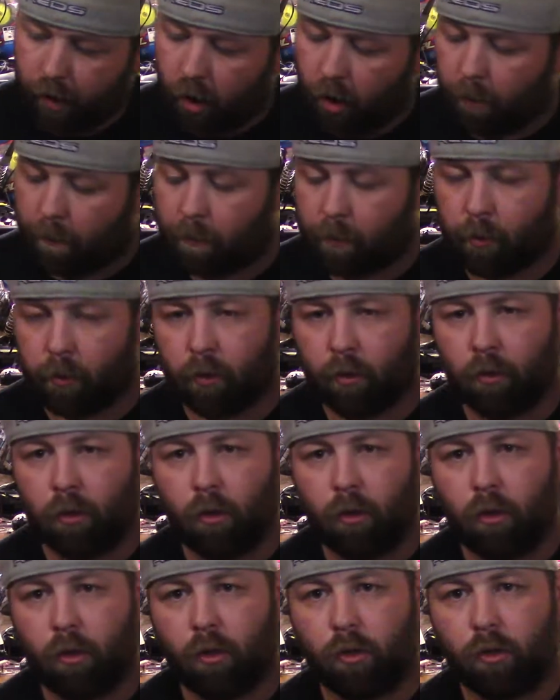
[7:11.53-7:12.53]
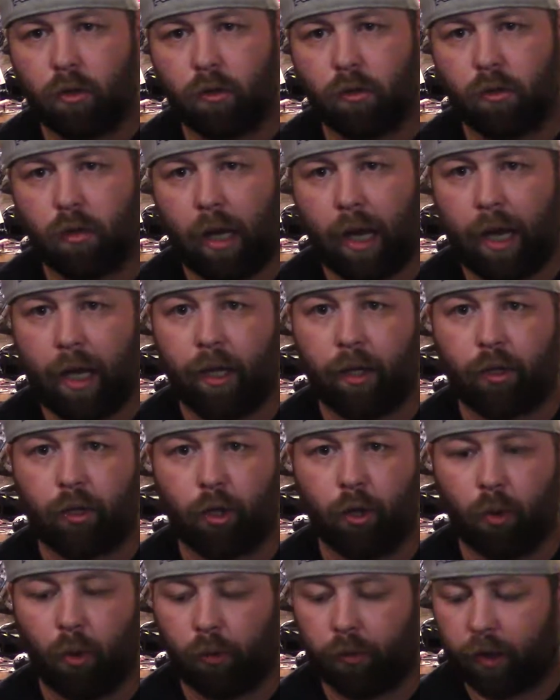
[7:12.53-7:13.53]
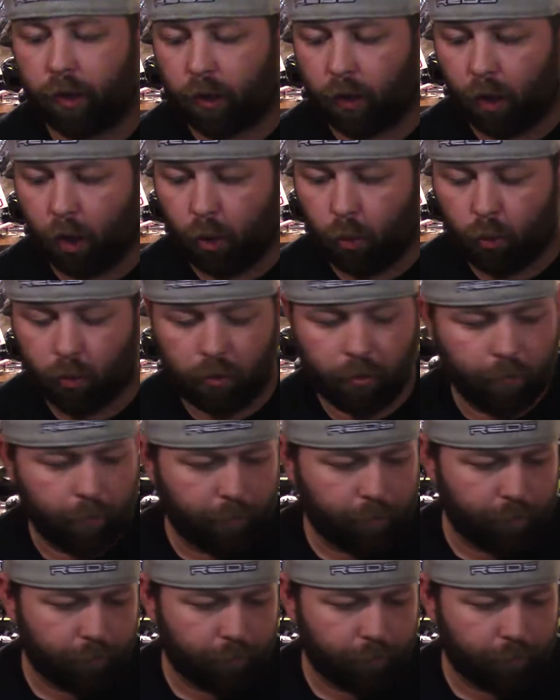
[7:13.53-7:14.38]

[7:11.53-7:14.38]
upper and 2 on the lower.